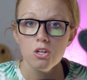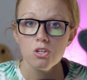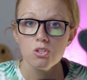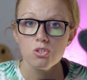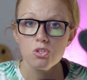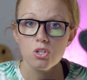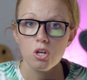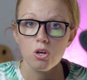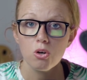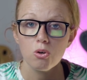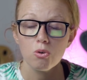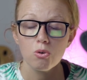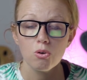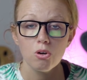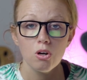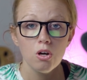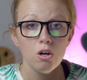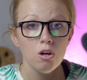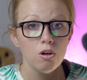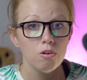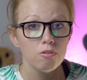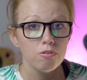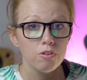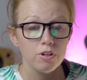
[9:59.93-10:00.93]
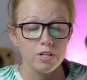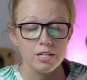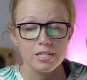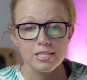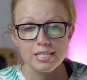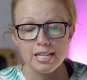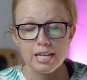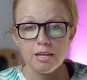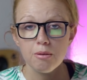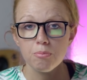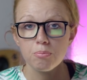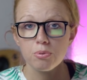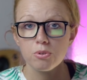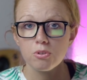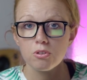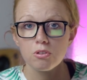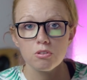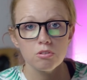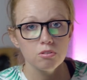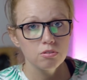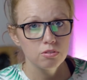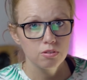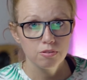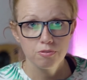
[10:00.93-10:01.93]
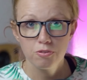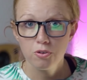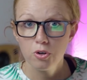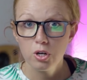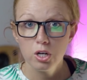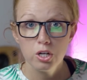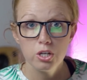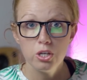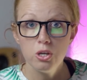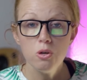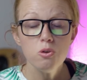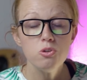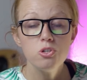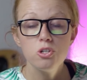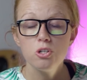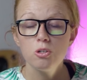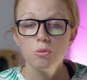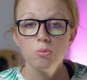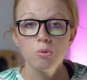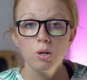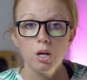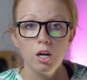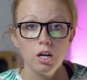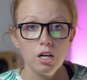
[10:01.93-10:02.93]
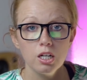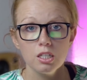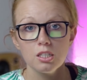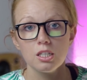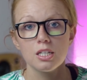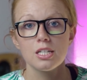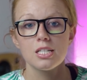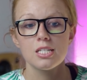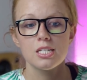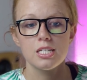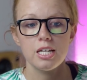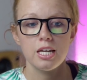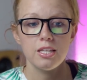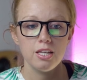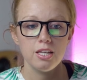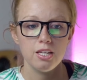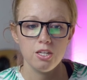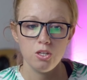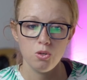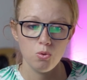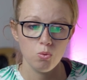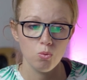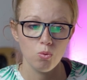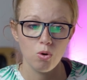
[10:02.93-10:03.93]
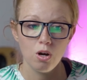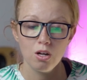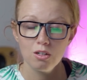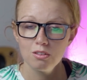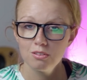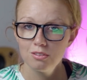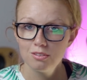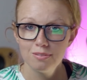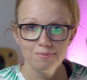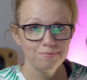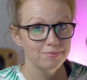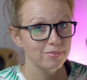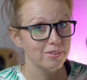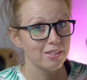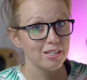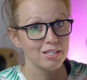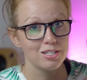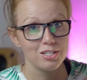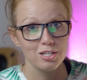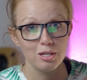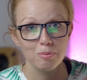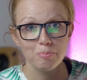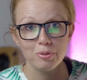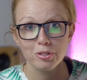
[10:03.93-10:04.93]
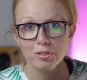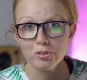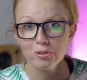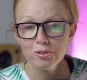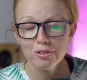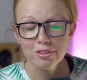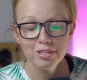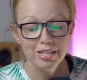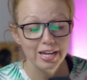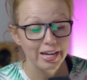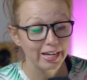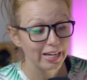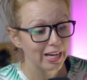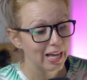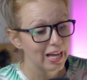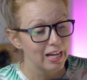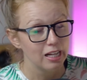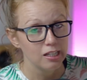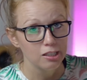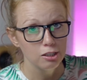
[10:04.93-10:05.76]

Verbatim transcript: So, for example, for a YouTuber, let's that you want the typical thing.